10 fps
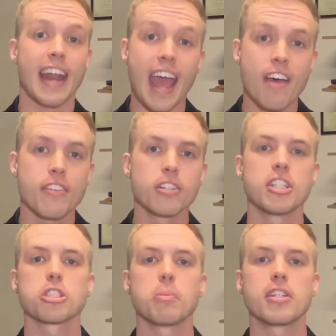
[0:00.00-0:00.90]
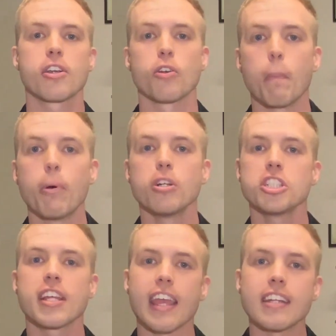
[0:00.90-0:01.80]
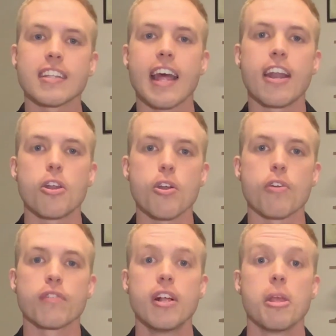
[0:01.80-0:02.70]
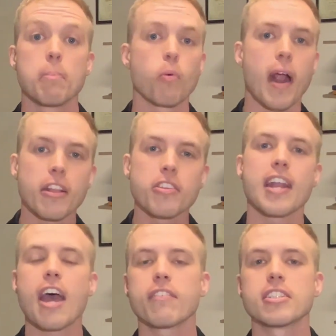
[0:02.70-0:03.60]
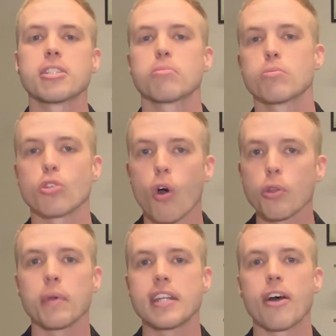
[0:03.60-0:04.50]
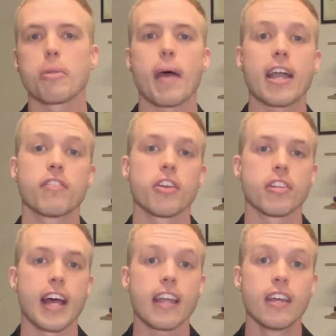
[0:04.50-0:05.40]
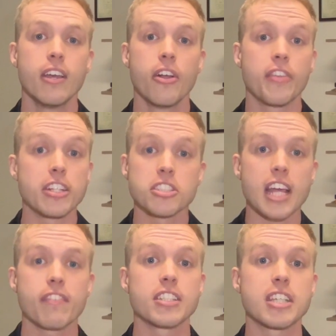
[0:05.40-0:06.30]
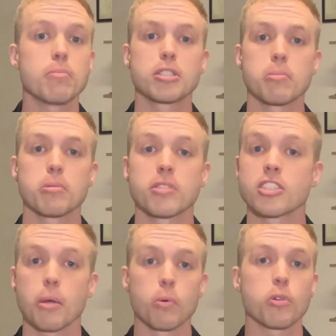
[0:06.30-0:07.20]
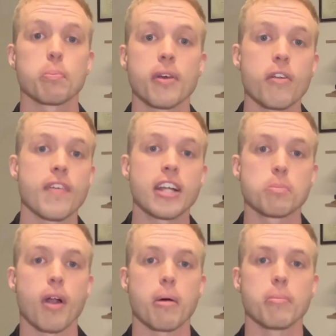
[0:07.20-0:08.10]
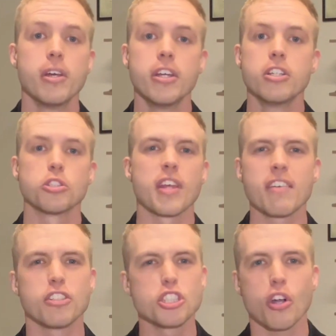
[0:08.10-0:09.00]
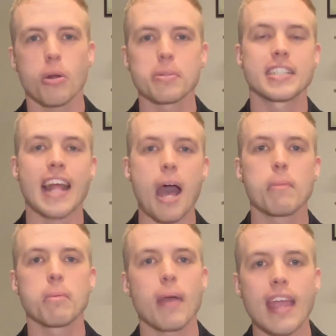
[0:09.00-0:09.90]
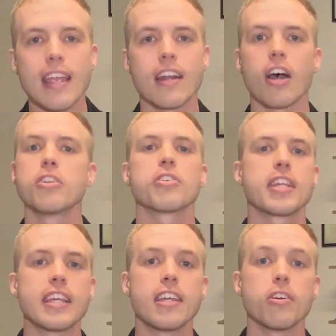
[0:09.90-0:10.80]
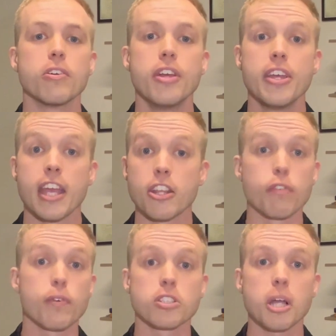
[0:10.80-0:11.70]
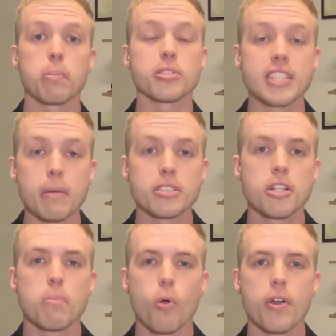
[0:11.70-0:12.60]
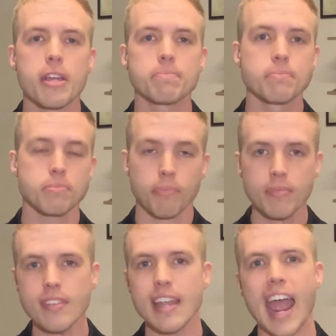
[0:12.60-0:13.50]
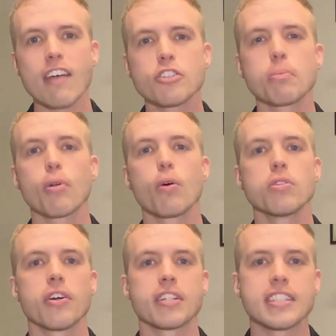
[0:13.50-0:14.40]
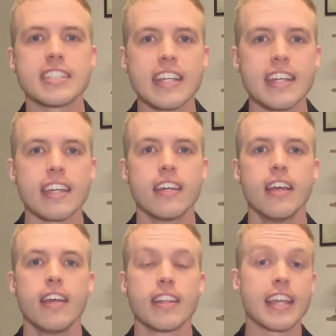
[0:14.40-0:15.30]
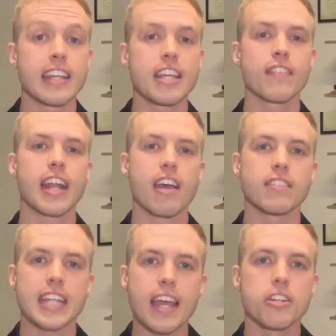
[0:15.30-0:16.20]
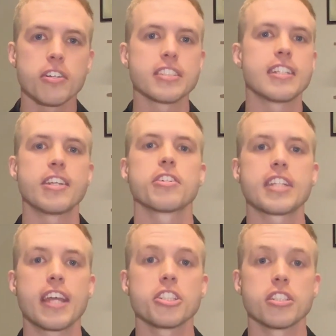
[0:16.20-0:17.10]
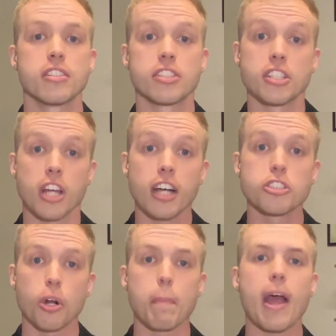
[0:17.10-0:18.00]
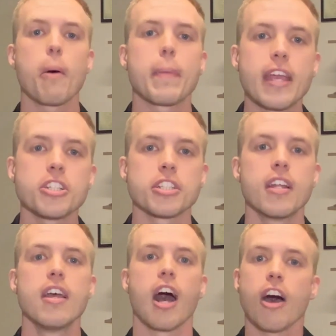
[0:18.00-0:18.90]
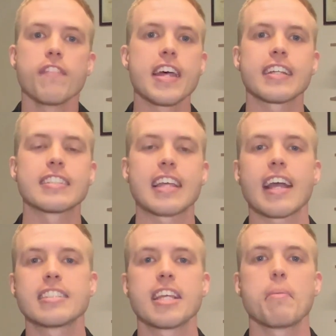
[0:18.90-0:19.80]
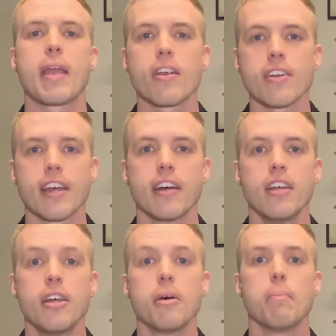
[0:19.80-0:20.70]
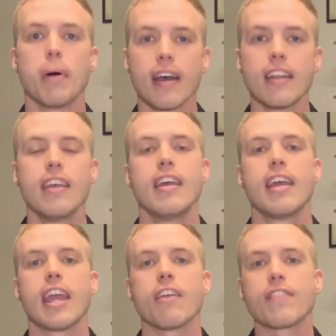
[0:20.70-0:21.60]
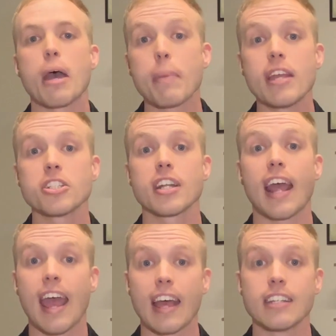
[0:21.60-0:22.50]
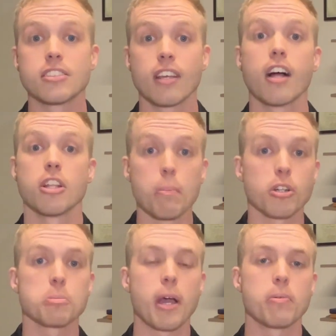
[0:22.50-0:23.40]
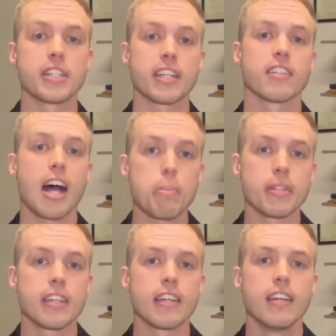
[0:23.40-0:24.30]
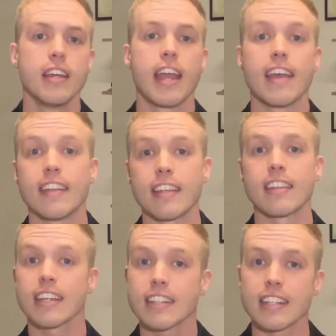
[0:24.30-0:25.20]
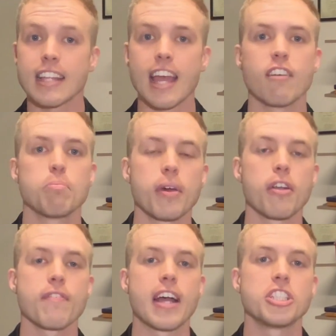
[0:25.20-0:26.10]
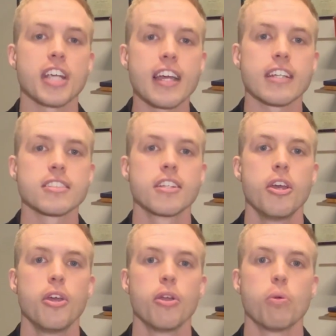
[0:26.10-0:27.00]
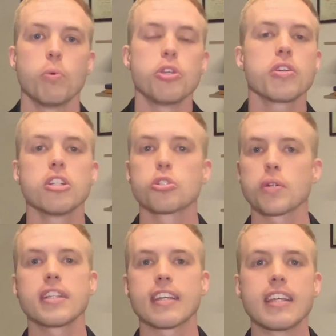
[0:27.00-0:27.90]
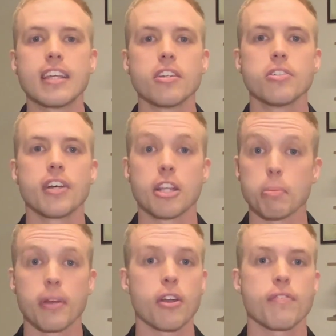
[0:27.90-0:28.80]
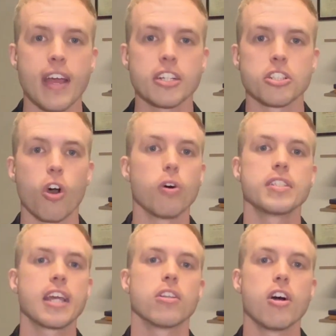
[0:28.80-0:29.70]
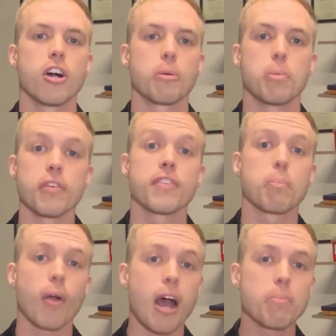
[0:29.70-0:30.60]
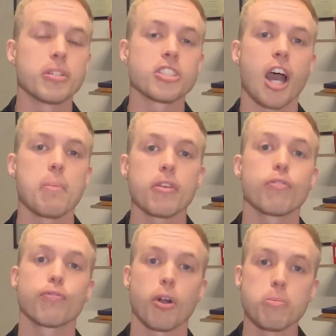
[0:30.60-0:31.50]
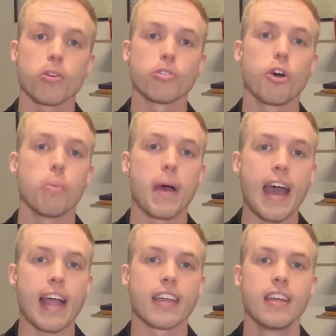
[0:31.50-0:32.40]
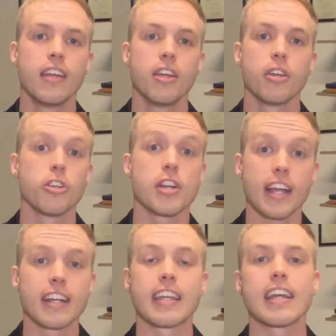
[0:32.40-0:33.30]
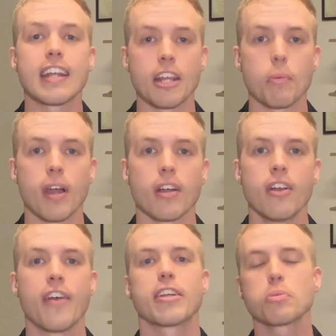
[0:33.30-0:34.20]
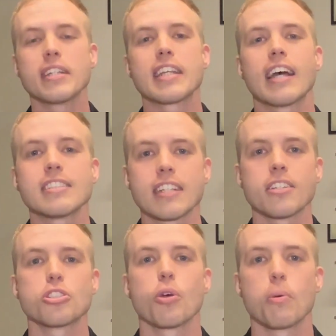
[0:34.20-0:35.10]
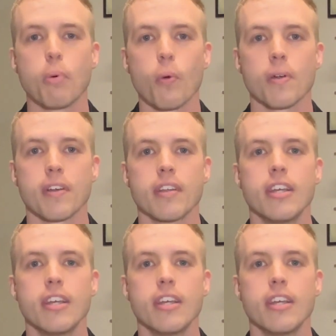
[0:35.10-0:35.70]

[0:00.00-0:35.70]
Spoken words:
have their disc material pushing into that nerve, but rather than having symptoms all the way down the back of their leg, they just have the same symptoms as someone with a plantar fascia problem. So they have sharp stabbing pain under the heel in their first couple steps in the morning. After prolonged sitting, they can even have tenderness and irritation to touch or palpation of that exact same area. But if that patient has a lumbar spine radiculopathy and they think that they have plantar fasciitis, well, you can treat the heel and the plantar fascia all day long, but if the problem is coming from your low back, you're not going to get anywhere. And that's why testing is so important.